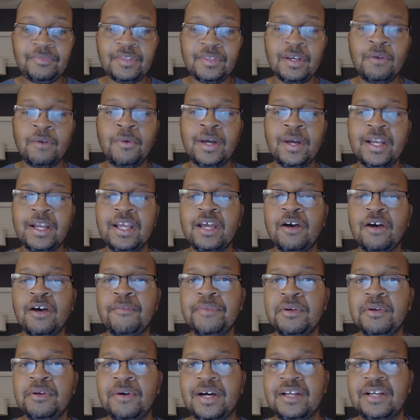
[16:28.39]
I want to help
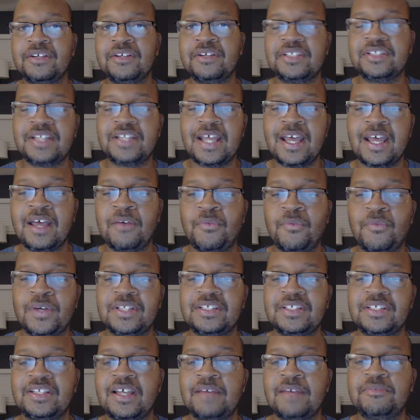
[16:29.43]
you understand what
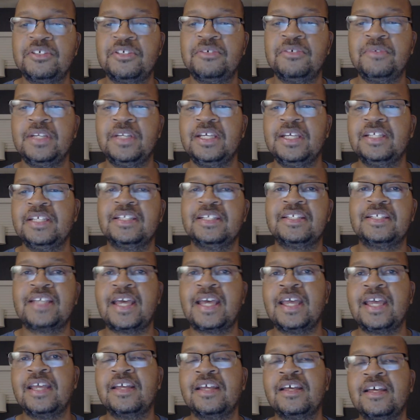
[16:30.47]
steps you need to
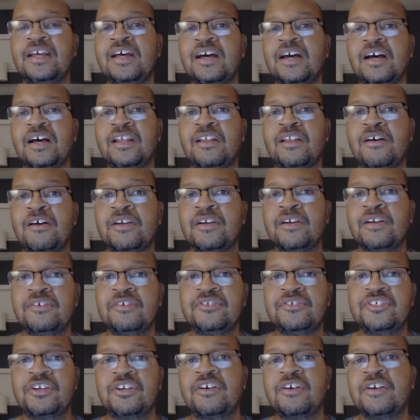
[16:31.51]
take along your
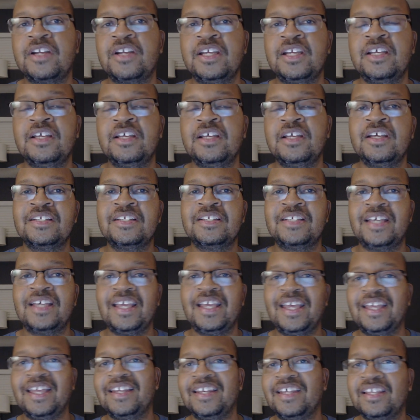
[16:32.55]
journey to
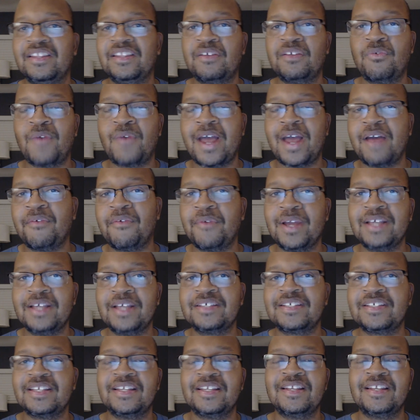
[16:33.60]
ending the rat
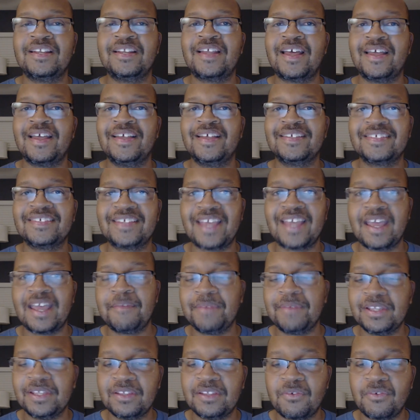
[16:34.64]
race and
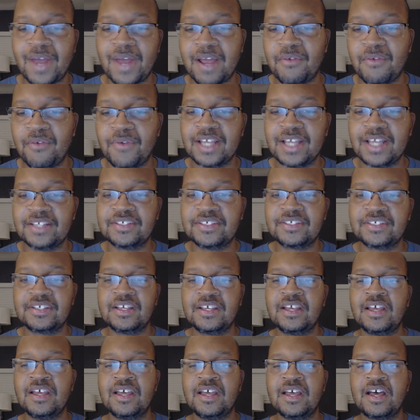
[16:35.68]
escaping the rat race.
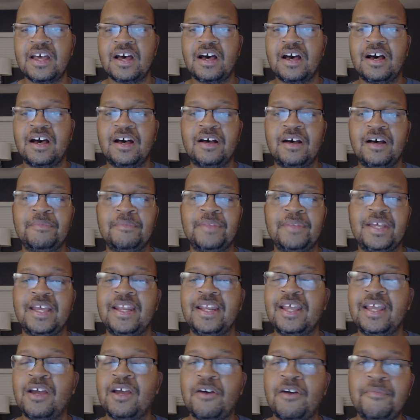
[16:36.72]

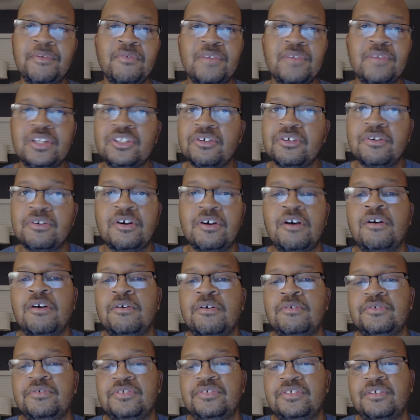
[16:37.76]
And help you reach your
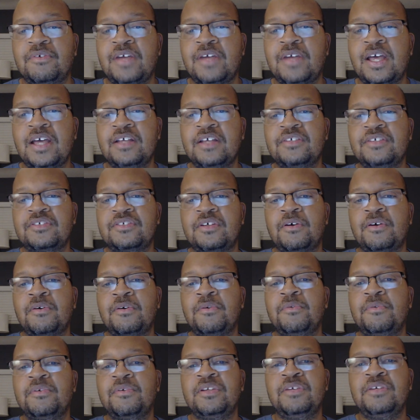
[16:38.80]
goals. Okay,
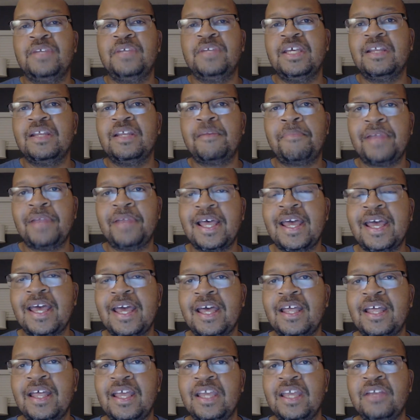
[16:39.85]
so you need a
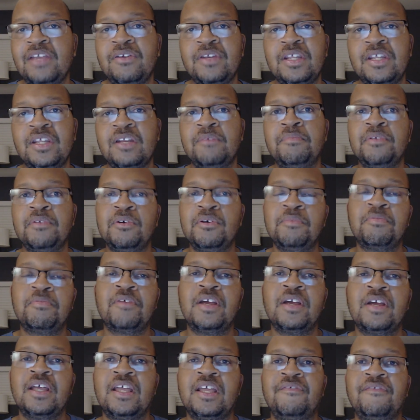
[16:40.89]
plan and you need a
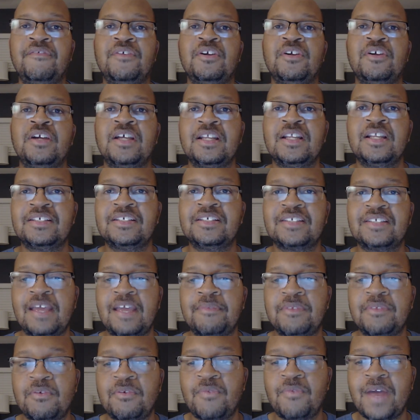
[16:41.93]
blueprint if you're going to
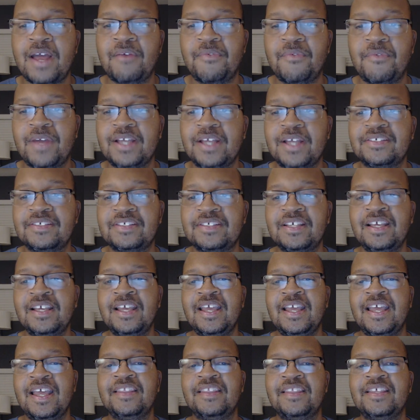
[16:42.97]
escape the rat race.
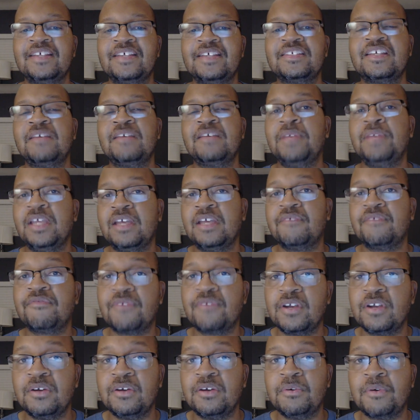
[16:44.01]
And this can be it
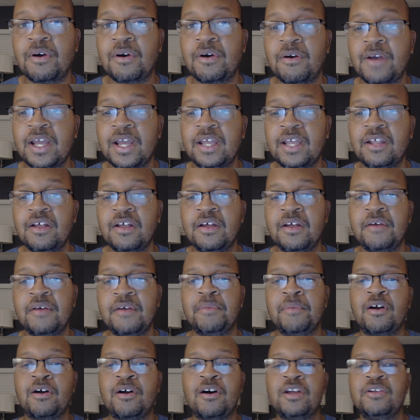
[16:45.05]
for you. All right,
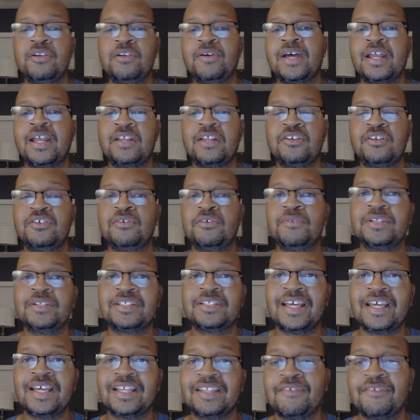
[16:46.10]
but all you got to do is
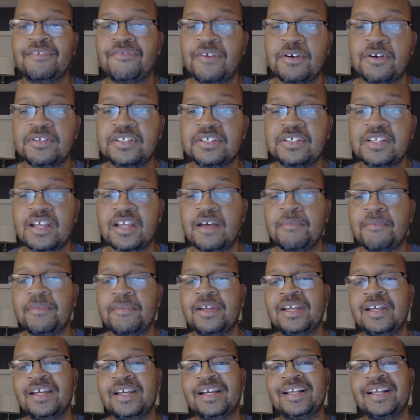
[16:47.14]
take the first step,
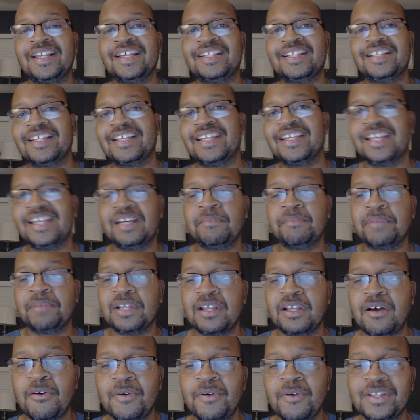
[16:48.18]
click the link
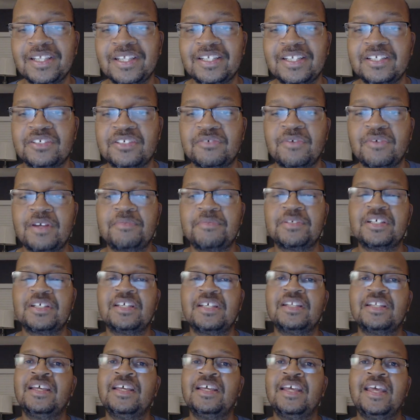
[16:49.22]
below in the
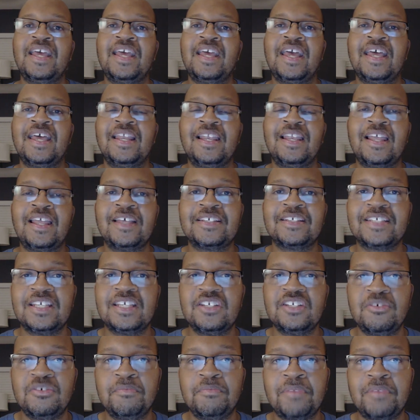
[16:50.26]
description, and let's
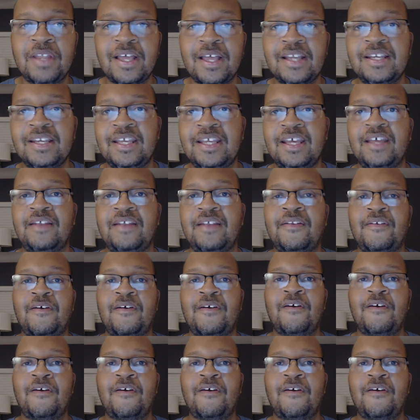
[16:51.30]
get you plugged in.